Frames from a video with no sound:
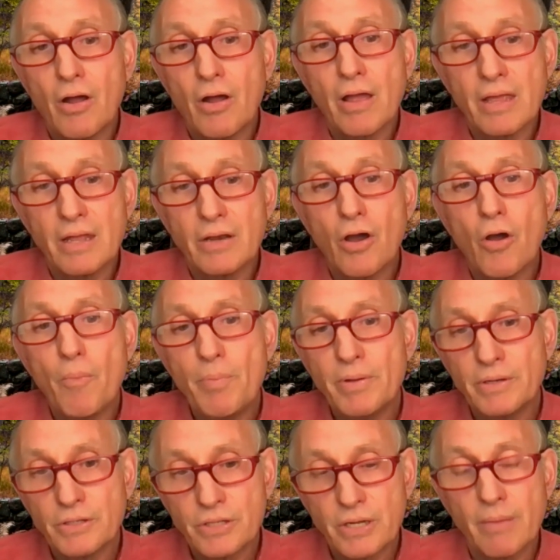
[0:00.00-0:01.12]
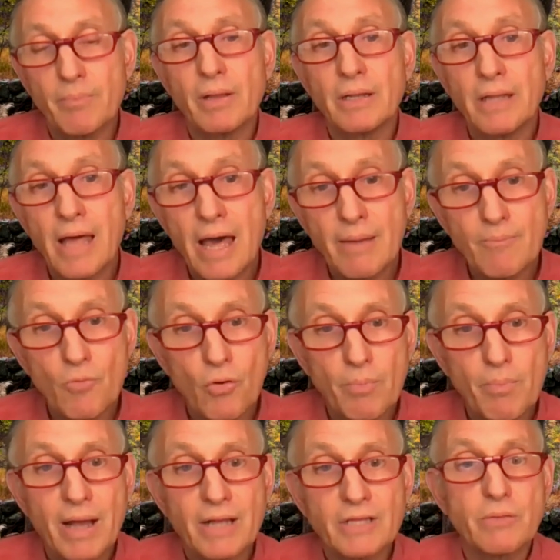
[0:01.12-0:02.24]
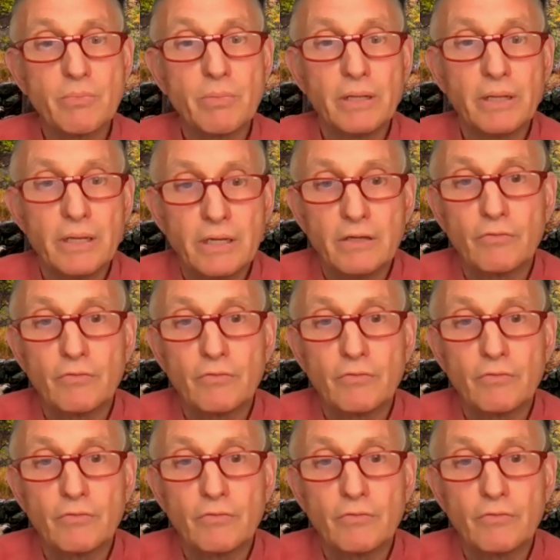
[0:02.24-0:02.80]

it opens up a lot more possibilities